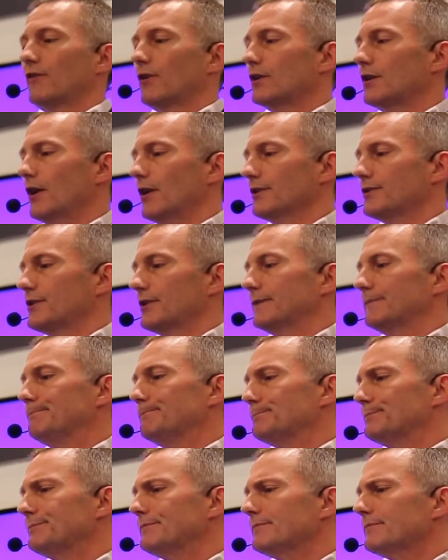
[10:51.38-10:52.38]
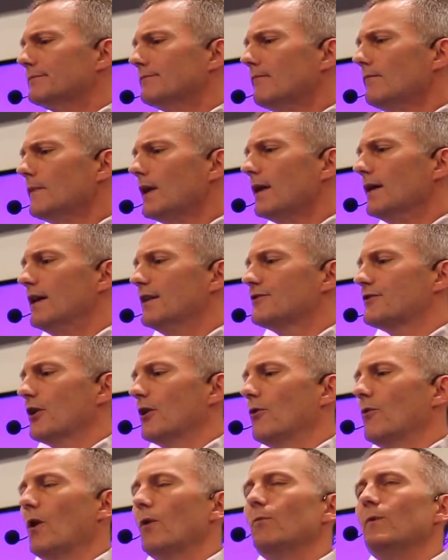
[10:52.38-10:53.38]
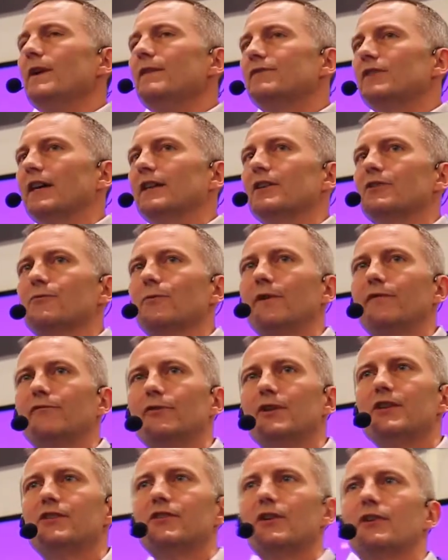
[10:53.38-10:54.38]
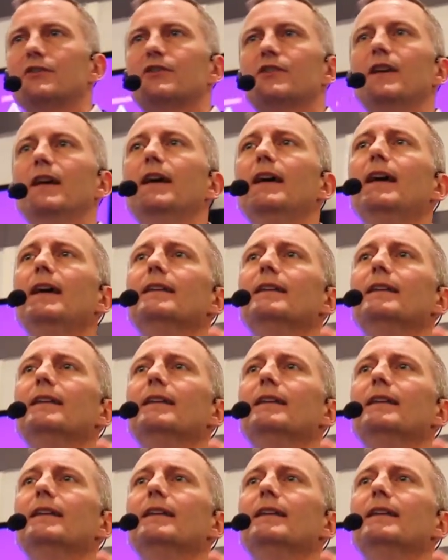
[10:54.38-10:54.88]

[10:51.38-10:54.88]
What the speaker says: for culture. And so what we've done is we've researched